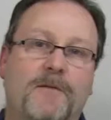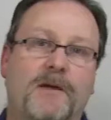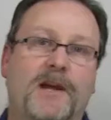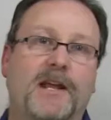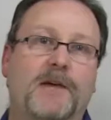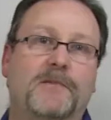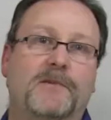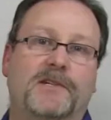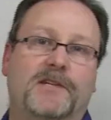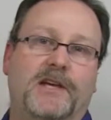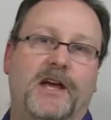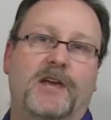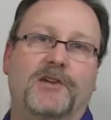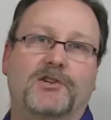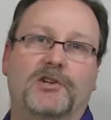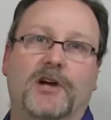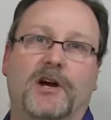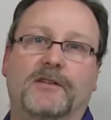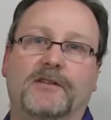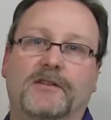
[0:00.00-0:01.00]
my name is Ken
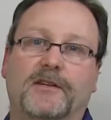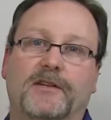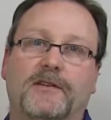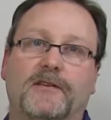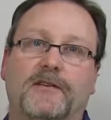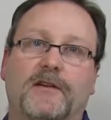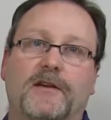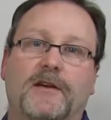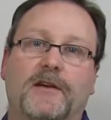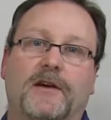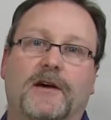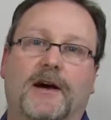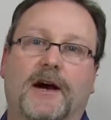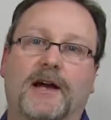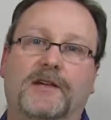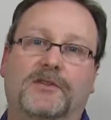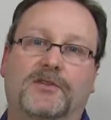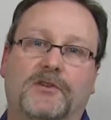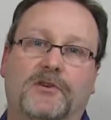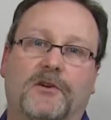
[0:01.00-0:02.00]
Johnson.
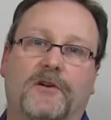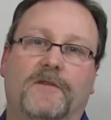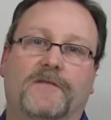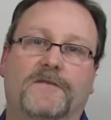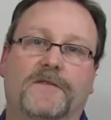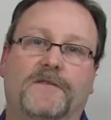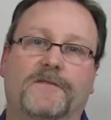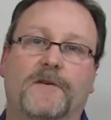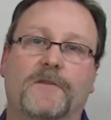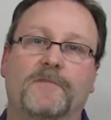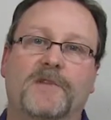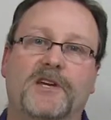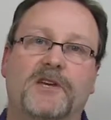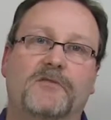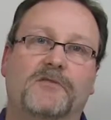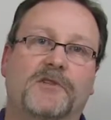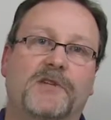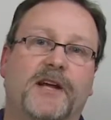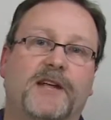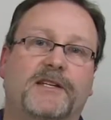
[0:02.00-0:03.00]
I served from the
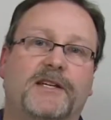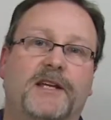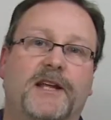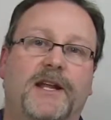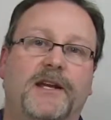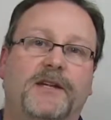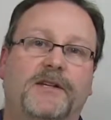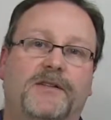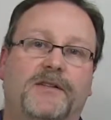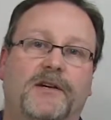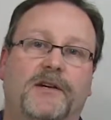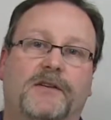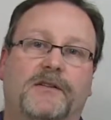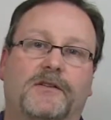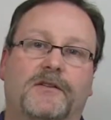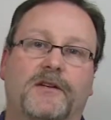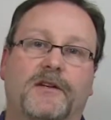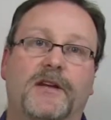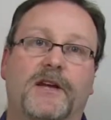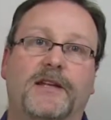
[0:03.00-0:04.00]
years
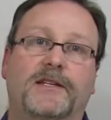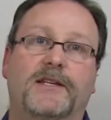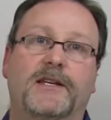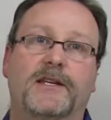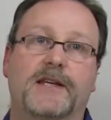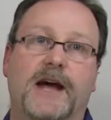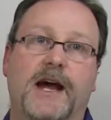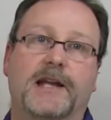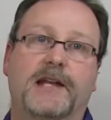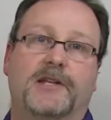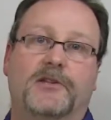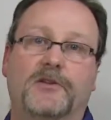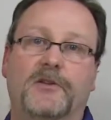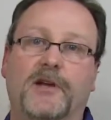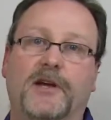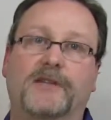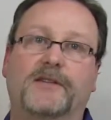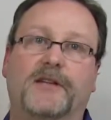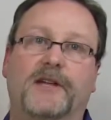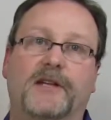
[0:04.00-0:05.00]
1986 to 1990 in the
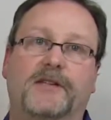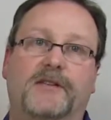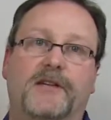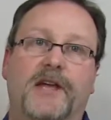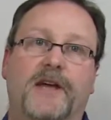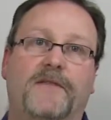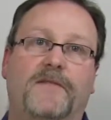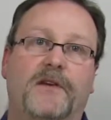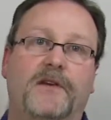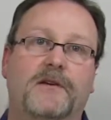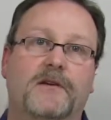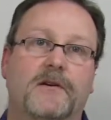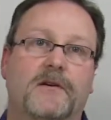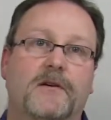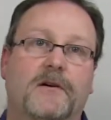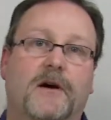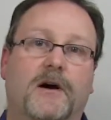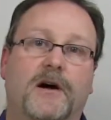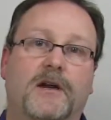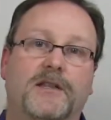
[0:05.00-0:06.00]
United States Navy
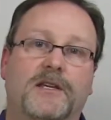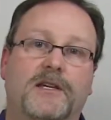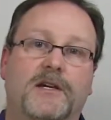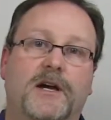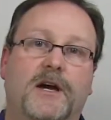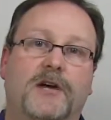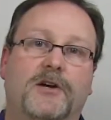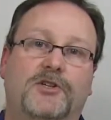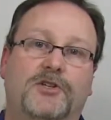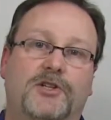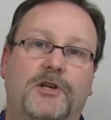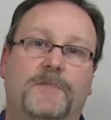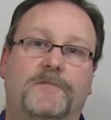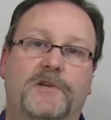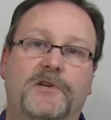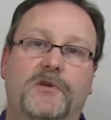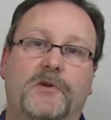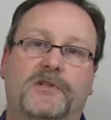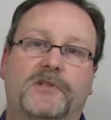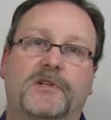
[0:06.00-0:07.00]
on the ship,
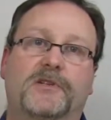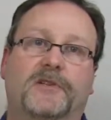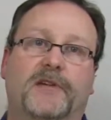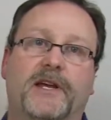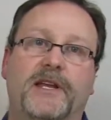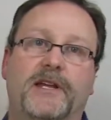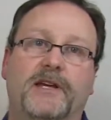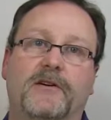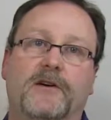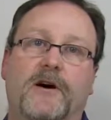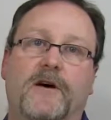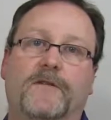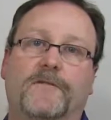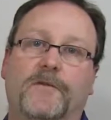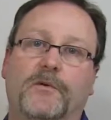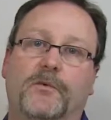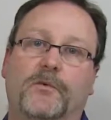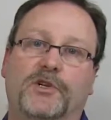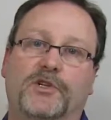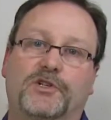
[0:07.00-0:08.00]
the USS Lady
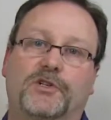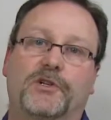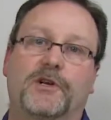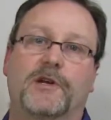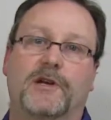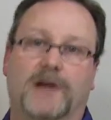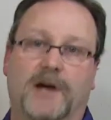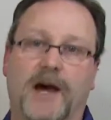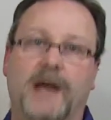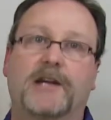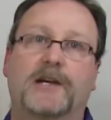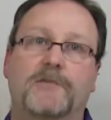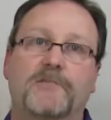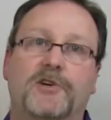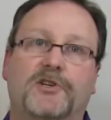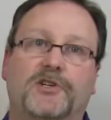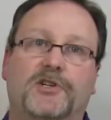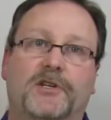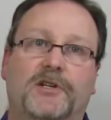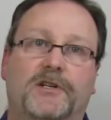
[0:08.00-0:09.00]
Gulf, in which I
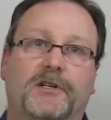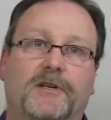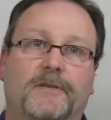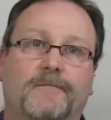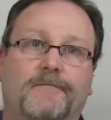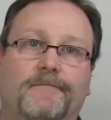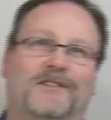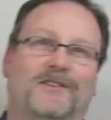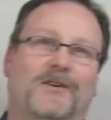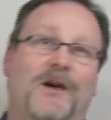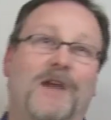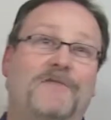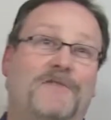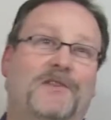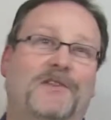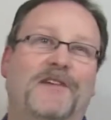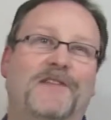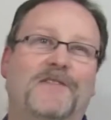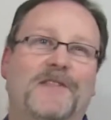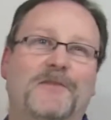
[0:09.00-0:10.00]
commissioned. So
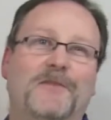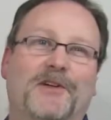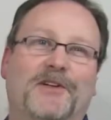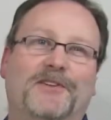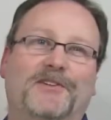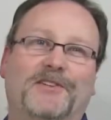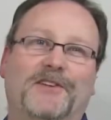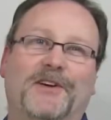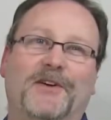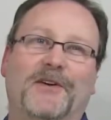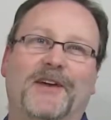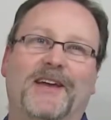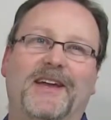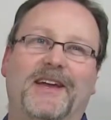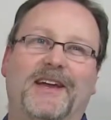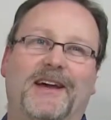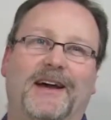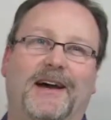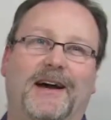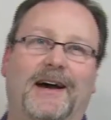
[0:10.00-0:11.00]
after leaving the
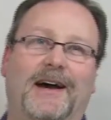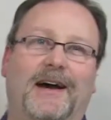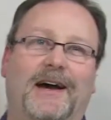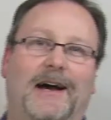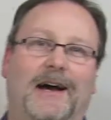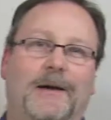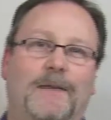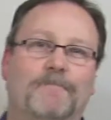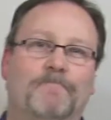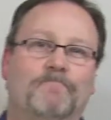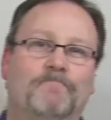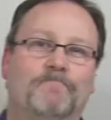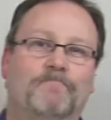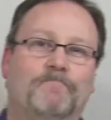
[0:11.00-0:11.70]
military and